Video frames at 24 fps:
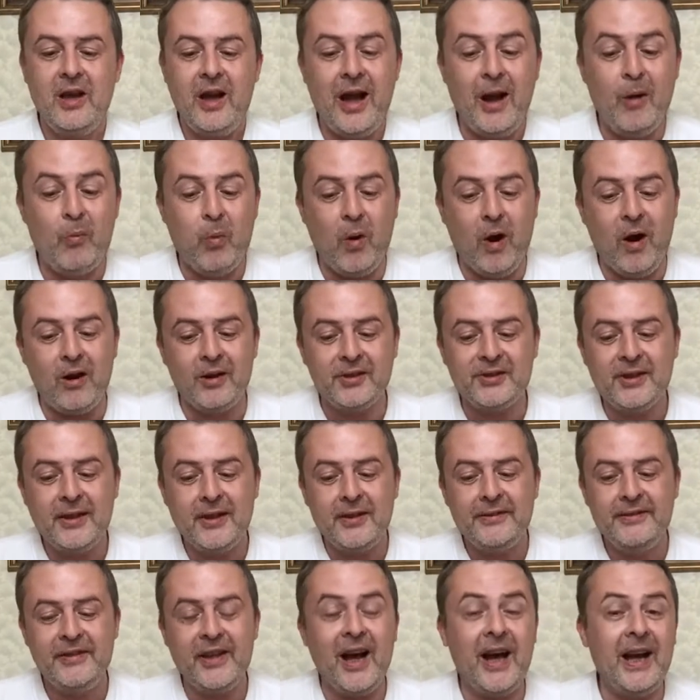I was.
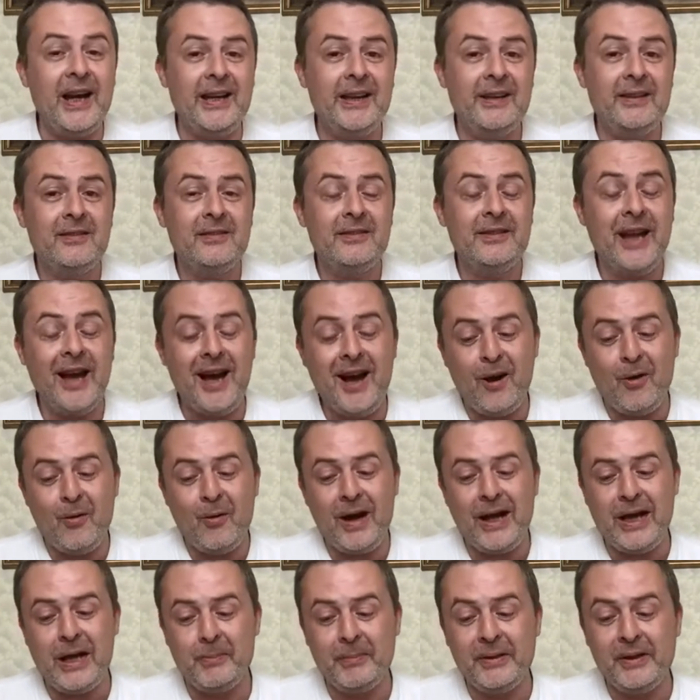Now
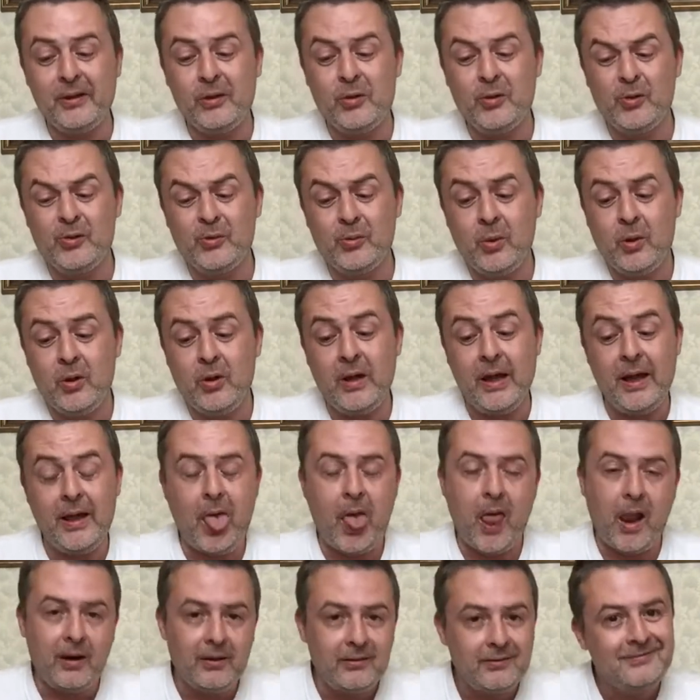I am
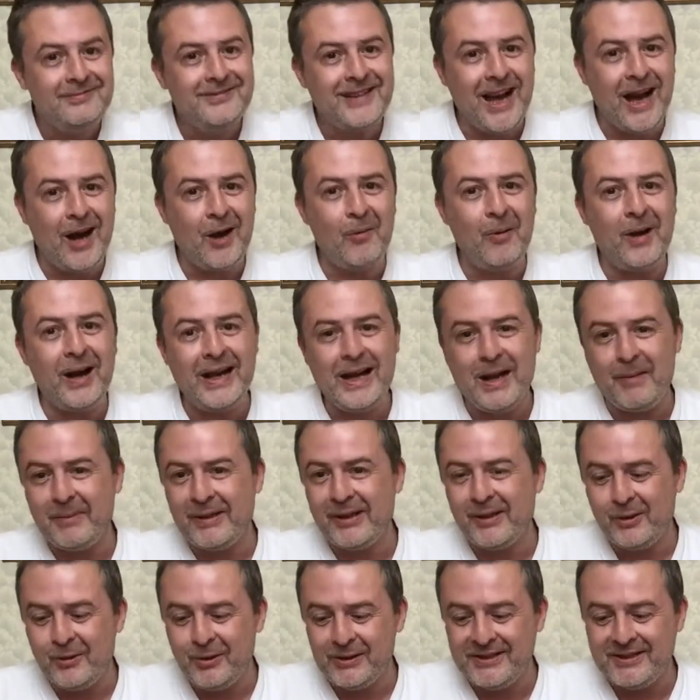
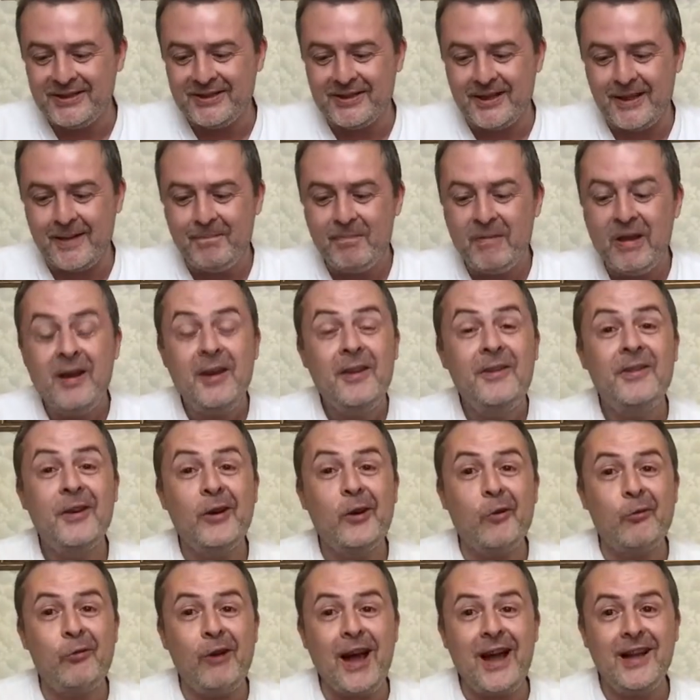an Inquisitor. The
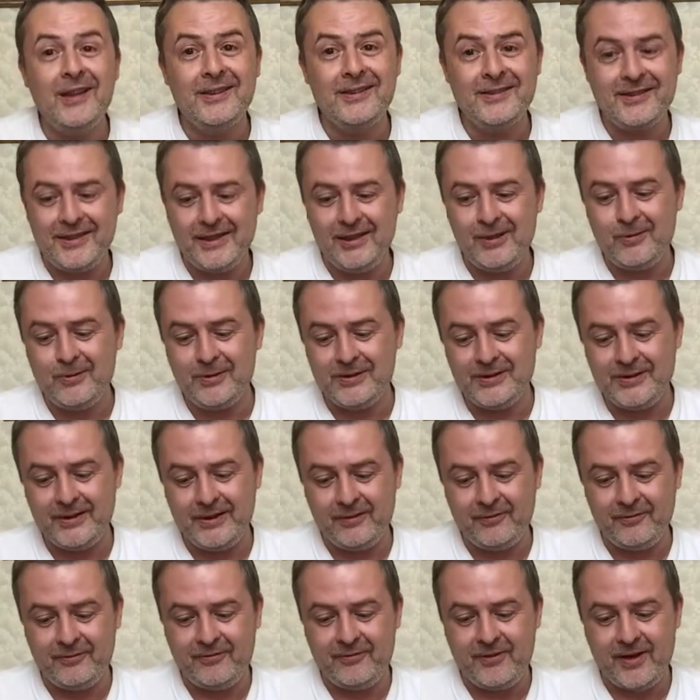Grand Inquisitor,
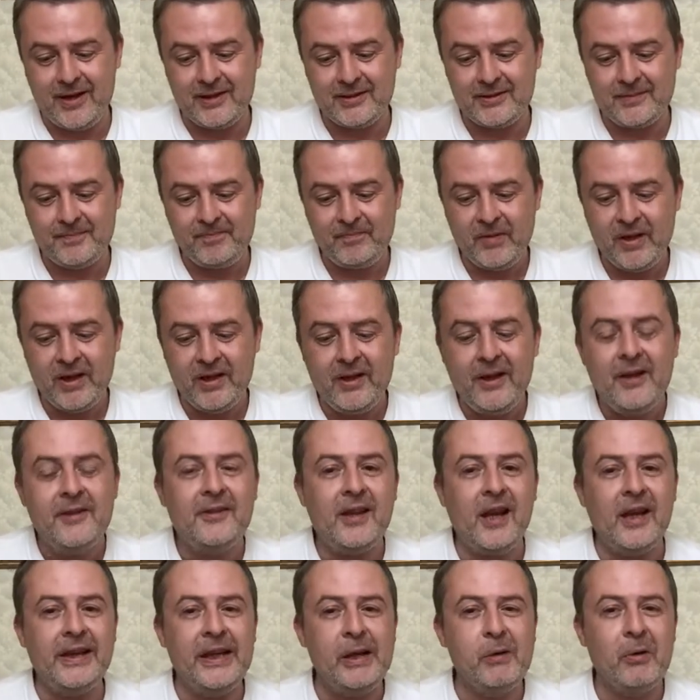in fact.
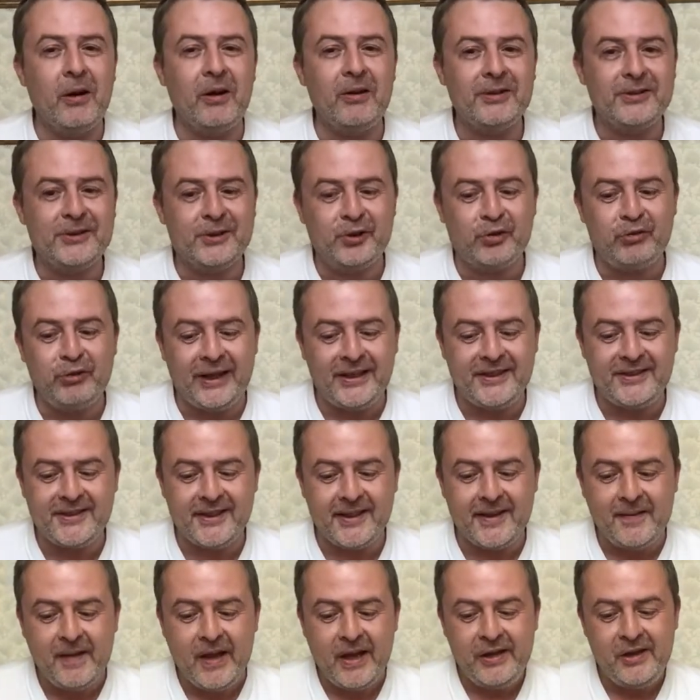Then you are a
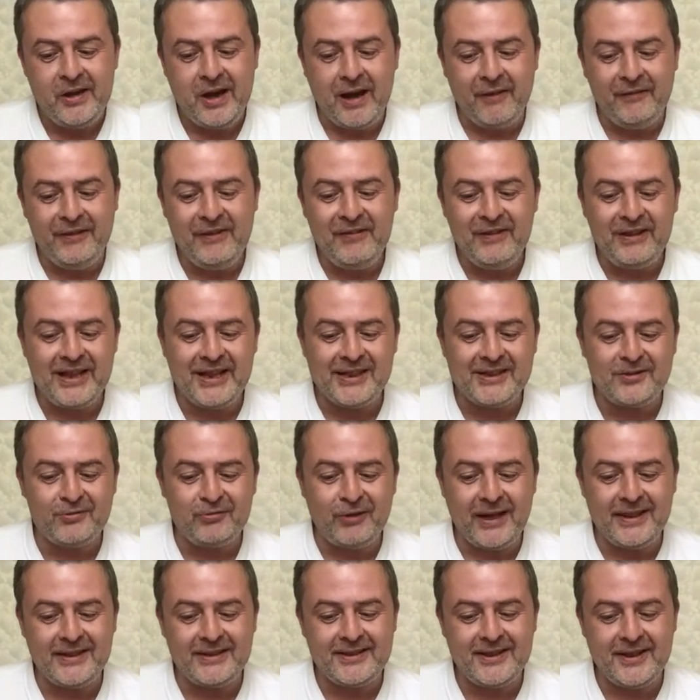traitor. You have even less
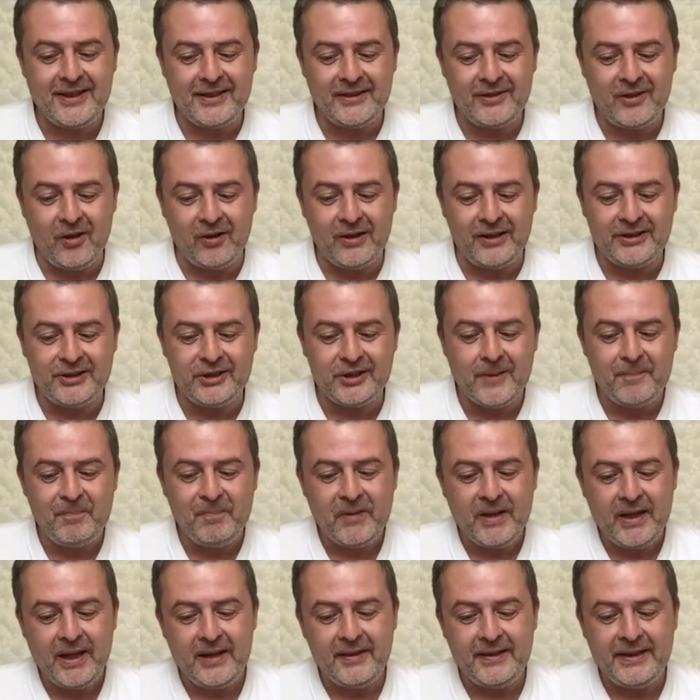right to the knowledge
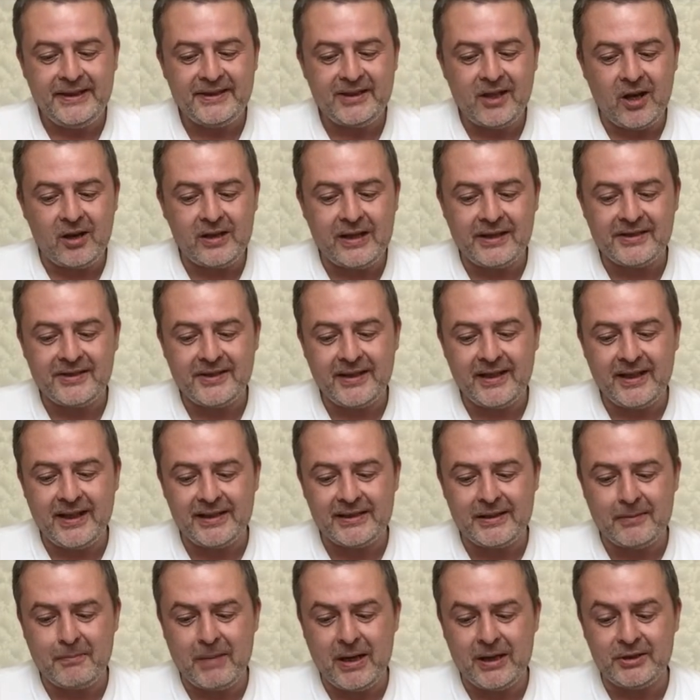in these archives than I
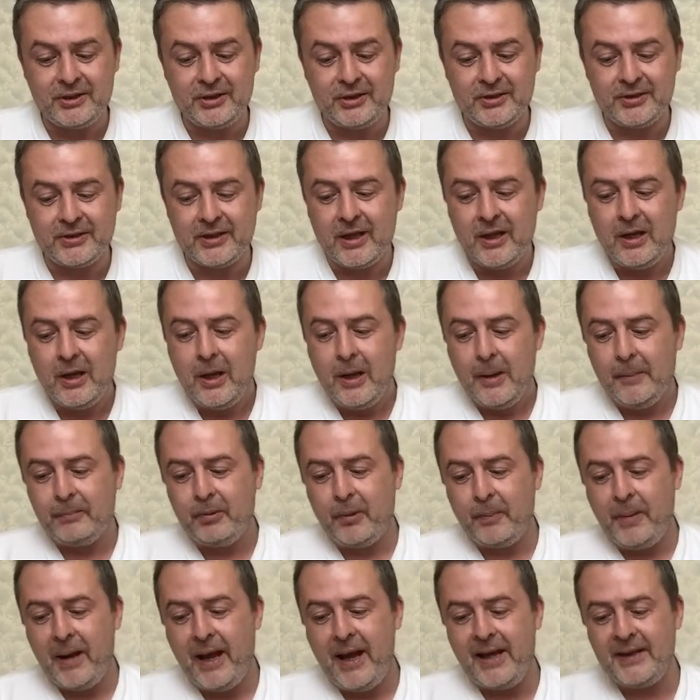had imagined.
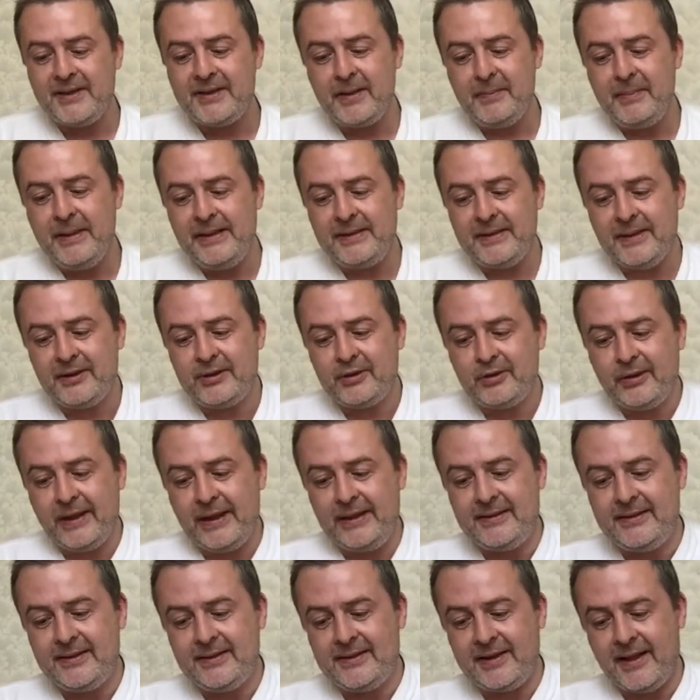Prepare to meet a
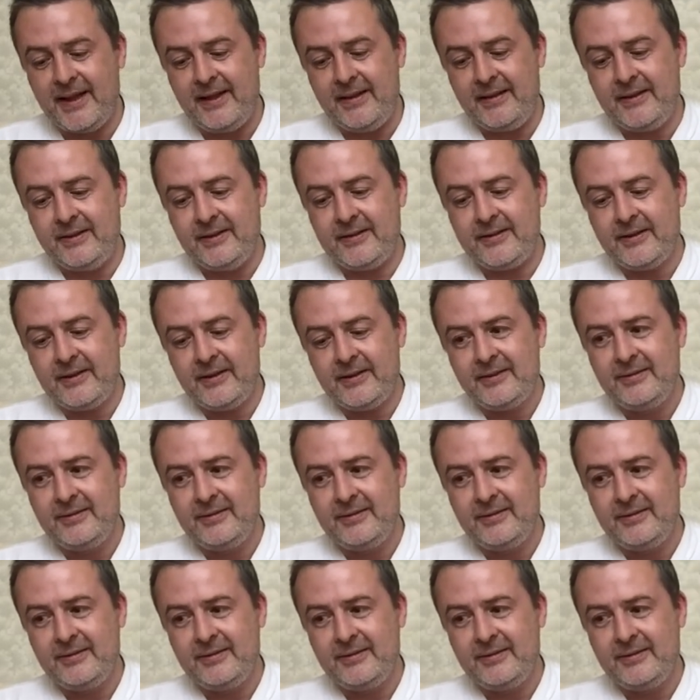traitor's end.